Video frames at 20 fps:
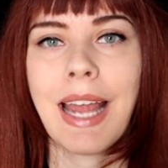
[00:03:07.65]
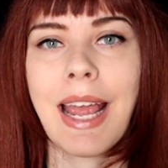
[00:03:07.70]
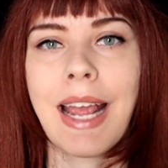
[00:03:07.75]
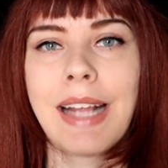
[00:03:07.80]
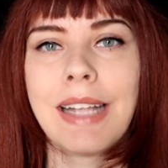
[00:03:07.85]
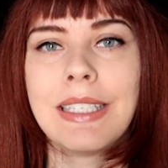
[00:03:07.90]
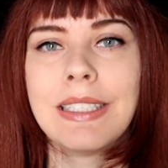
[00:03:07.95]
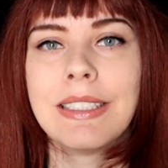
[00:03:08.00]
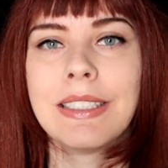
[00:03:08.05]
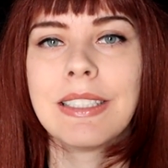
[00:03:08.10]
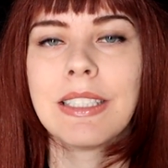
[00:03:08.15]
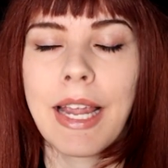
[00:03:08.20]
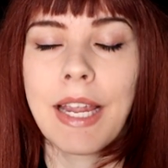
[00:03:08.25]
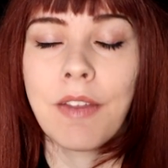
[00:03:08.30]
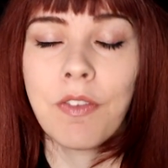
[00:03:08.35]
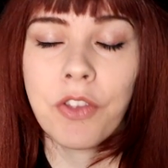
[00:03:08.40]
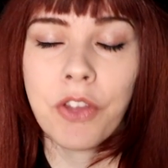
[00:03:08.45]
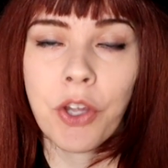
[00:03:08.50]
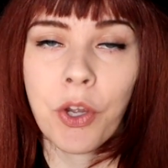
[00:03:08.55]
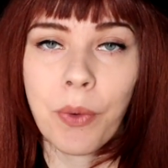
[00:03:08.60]
and
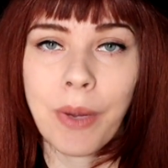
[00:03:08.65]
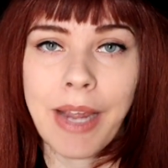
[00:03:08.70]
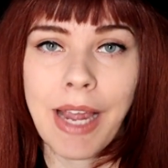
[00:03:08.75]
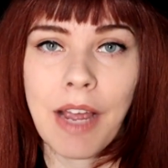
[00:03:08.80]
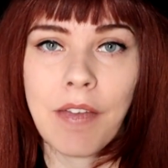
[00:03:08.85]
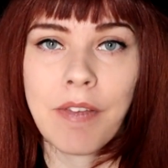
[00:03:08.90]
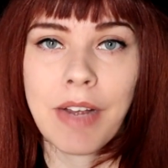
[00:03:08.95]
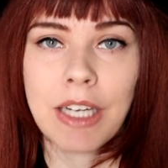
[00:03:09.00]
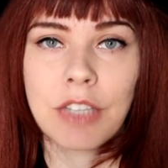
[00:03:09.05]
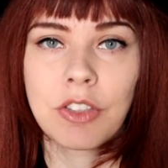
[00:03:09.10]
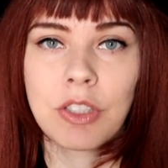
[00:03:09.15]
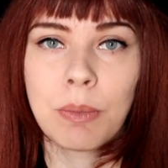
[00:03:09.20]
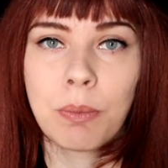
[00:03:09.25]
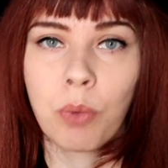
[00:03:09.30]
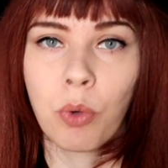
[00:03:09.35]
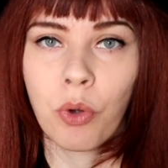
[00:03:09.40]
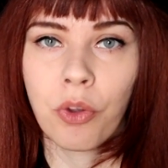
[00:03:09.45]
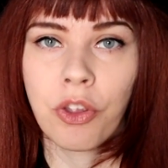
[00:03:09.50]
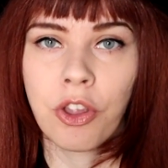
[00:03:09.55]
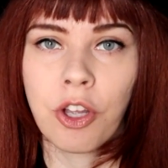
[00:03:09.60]
even though I have actually
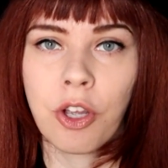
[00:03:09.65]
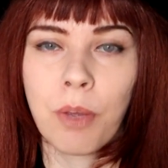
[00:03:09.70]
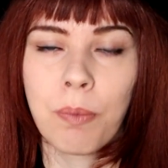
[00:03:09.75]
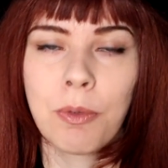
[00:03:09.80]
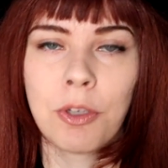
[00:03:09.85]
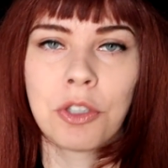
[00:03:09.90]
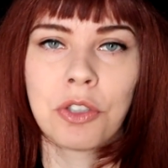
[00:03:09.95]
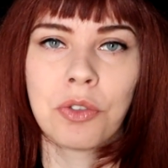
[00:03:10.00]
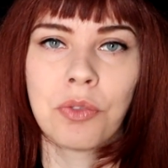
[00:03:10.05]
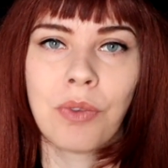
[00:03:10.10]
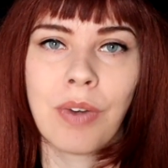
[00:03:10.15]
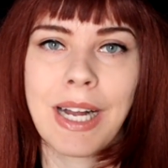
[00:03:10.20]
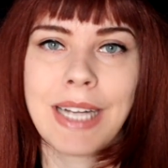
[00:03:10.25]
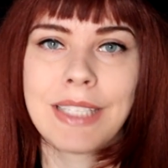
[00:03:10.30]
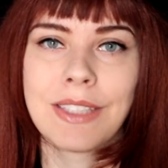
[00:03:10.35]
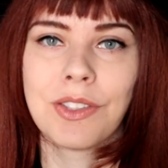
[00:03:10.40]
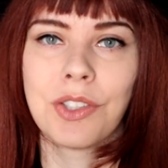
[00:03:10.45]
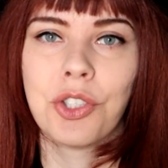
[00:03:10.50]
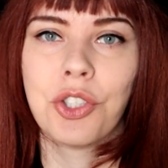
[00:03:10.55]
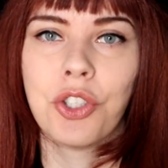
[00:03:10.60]
bought the commercial
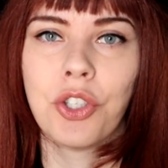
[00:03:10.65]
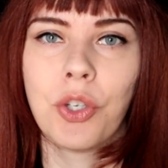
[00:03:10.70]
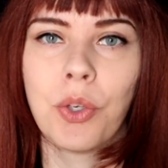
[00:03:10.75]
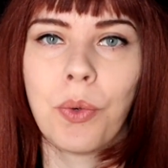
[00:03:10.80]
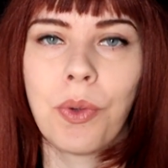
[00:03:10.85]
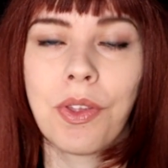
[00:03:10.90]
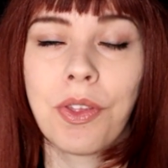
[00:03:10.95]
rights to